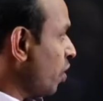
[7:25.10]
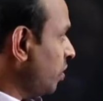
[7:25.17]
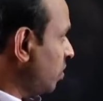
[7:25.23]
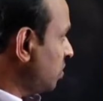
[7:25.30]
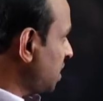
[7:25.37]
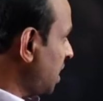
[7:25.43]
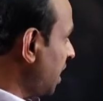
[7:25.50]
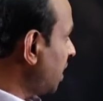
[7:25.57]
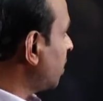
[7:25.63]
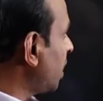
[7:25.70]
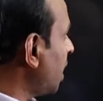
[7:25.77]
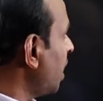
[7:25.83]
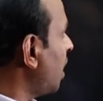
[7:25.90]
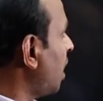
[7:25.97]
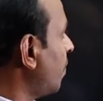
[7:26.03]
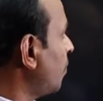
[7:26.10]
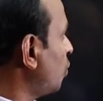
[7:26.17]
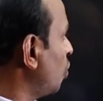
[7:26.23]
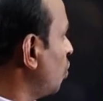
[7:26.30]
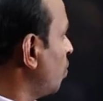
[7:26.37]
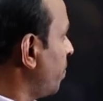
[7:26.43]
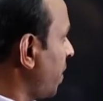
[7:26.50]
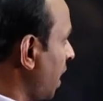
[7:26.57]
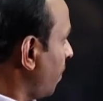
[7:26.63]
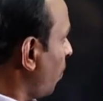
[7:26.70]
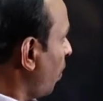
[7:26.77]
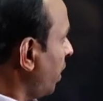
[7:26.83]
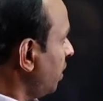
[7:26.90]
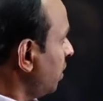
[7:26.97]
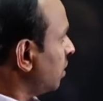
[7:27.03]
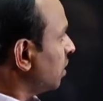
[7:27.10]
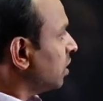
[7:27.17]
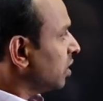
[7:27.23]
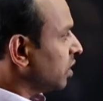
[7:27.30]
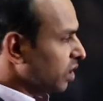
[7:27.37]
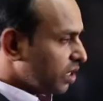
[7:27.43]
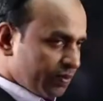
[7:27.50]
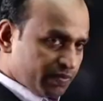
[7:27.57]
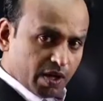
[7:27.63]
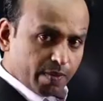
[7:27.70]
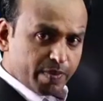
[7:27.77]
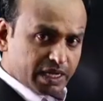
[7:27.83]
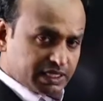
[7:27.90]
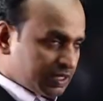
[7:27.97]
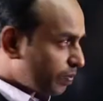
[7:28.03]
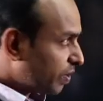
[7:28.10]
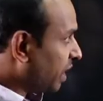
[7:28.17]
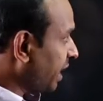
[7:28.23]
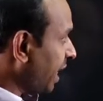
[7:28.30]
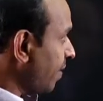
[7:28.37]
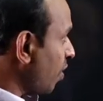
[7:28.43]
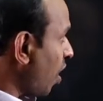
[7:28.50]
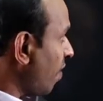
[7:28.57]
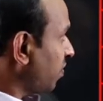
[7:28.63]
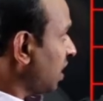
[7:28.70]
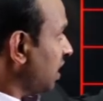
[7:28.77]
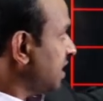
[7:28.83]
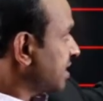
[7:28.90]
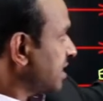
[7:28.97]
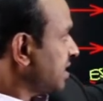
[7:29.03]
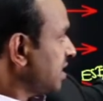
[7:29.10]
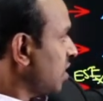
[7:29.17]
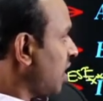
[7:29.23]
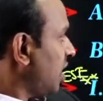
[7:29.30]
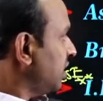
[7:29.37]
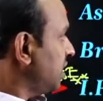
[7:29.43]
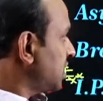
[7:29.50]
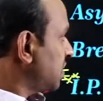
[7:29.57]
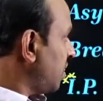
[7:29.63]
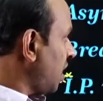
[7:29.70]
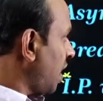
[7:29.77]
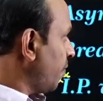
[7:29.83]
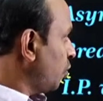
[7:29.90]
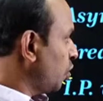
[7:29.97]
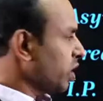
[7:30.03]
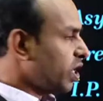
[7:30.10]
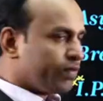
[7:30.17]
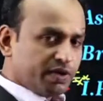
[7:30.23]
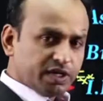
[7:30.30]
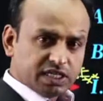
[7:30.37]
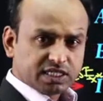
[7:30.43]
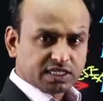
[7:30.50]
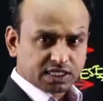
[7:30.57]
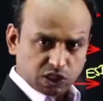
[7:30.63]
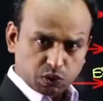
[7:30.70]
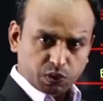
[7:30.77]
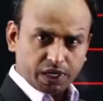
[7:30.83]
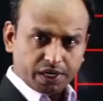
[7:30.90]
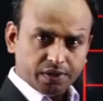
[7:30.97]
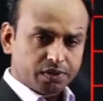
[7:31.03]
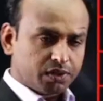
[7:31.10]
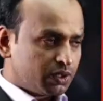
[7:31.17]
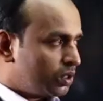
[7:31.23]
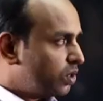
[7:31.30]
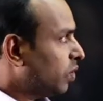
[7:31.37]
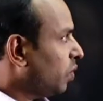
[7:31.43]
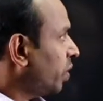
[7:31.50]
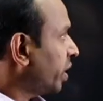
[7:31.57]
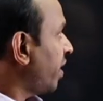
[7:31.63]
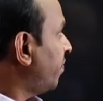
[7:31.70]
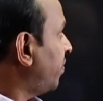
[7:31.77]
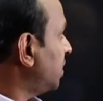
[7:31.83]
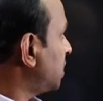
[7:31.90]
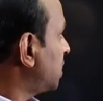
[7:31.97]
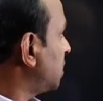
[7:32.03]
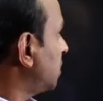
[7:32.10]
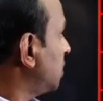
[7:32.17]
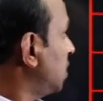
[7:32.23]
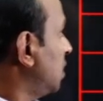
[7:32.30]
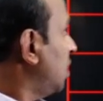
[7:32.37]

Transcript: going to select, okay, up to breakpoint. If the based upon the time, after discussing all this one, up to here we will discuss today. Okay, first,